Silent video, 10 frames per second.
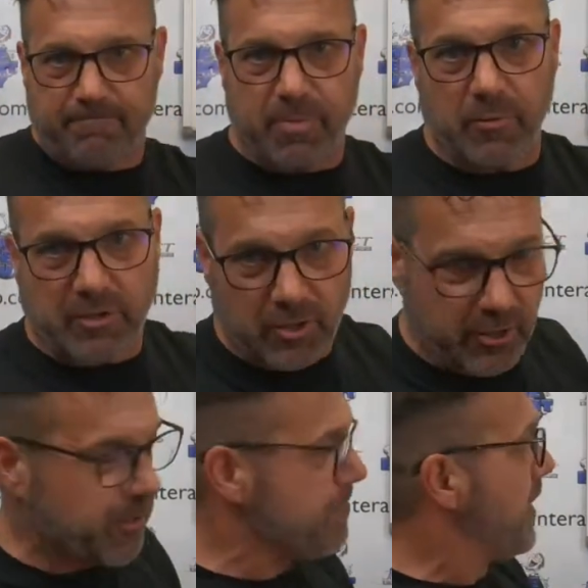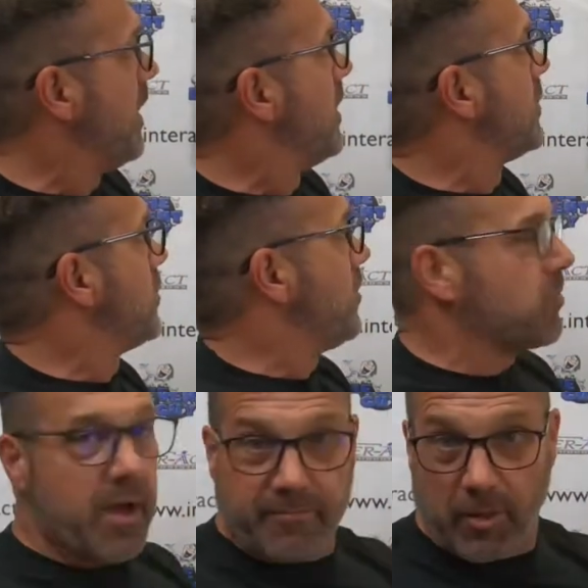be returned to its
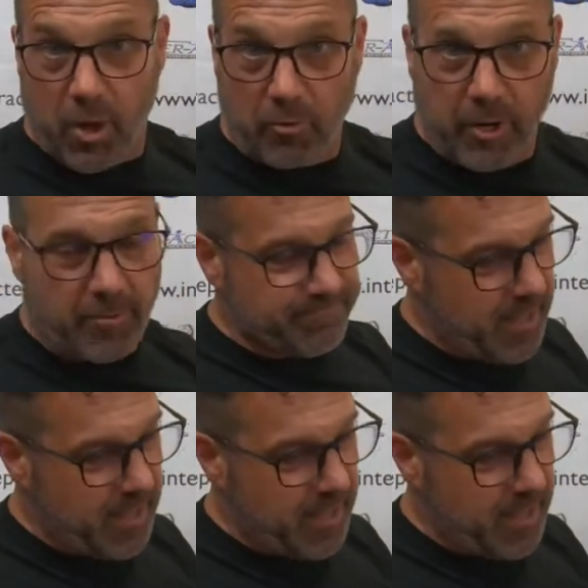rightful owner.